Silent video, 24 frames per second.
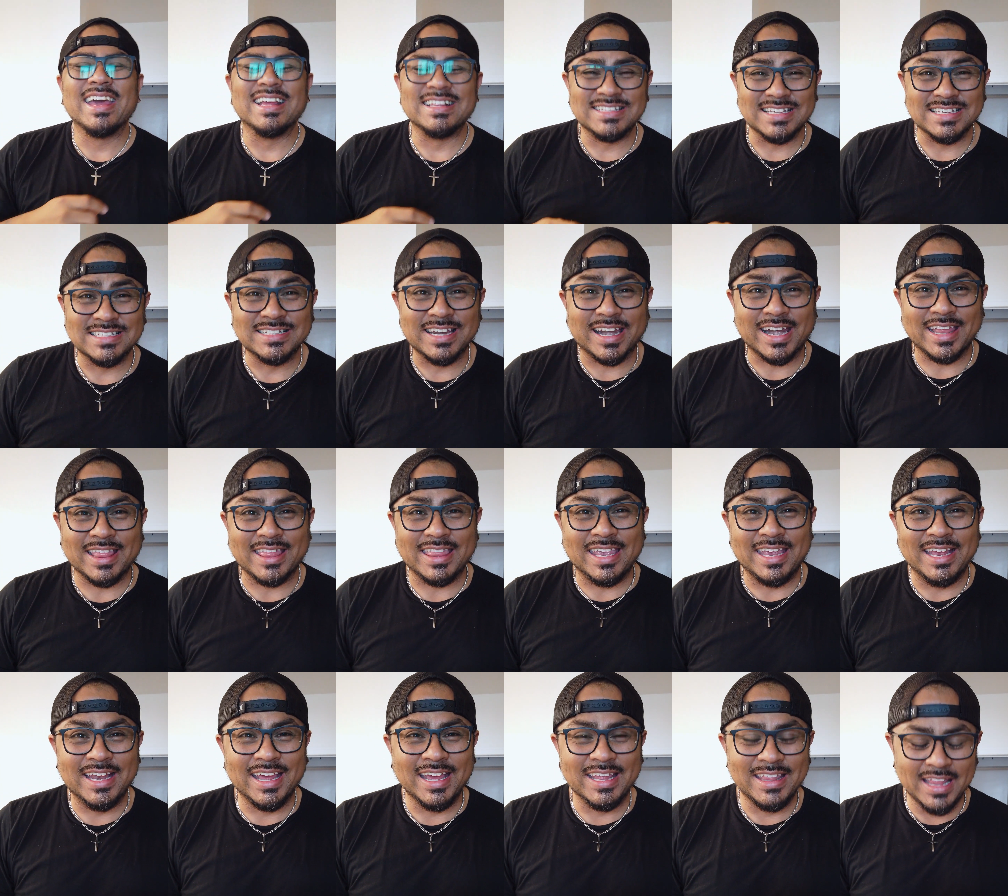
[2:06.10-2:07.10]
it says
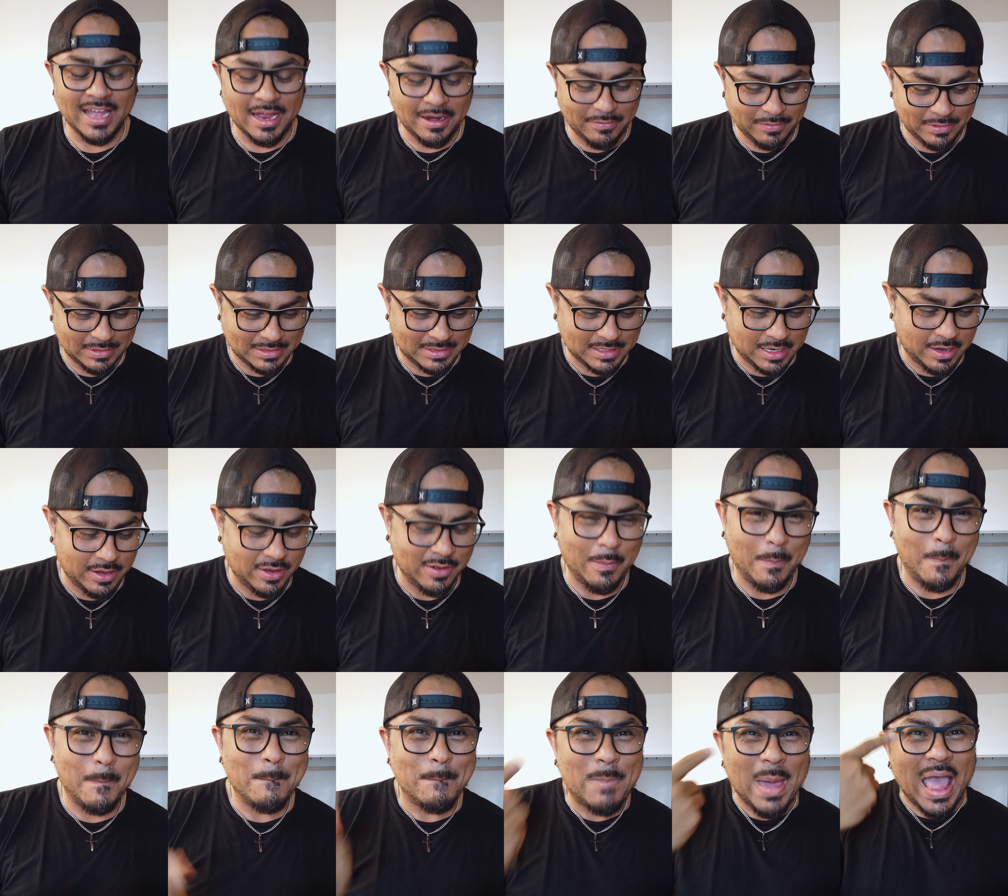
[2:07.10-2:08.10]
retire, not
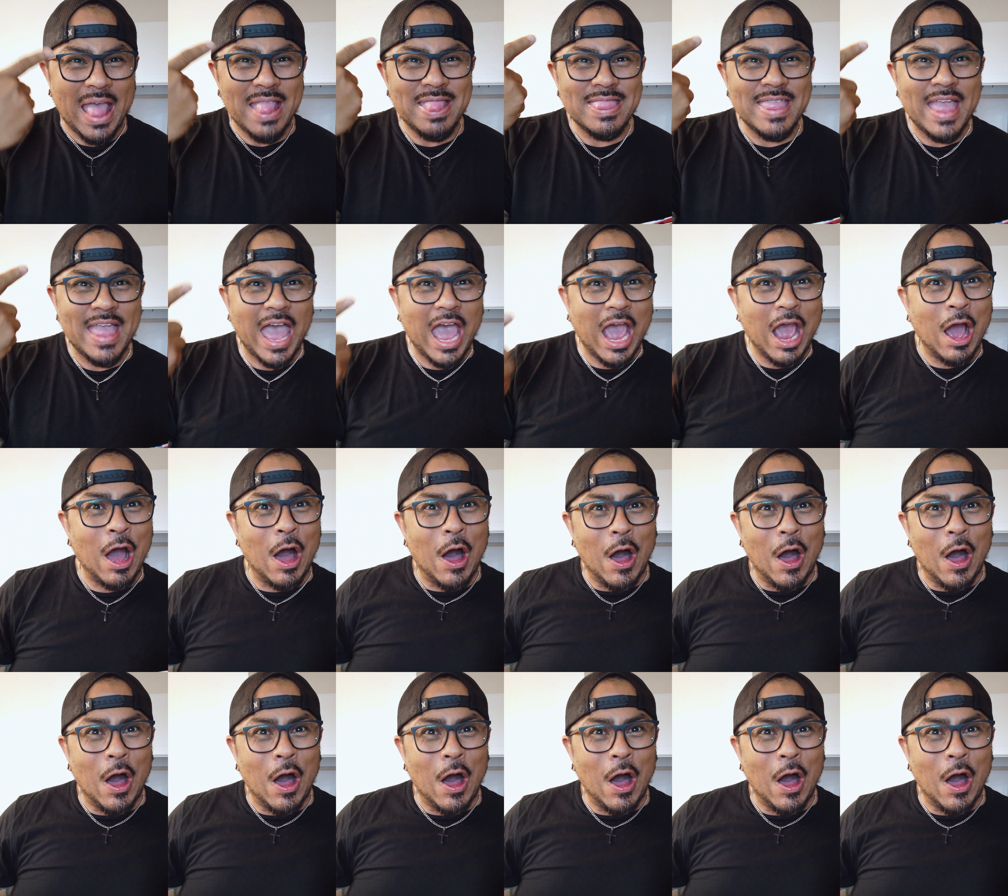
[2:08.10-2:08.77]
retire. Pendejo!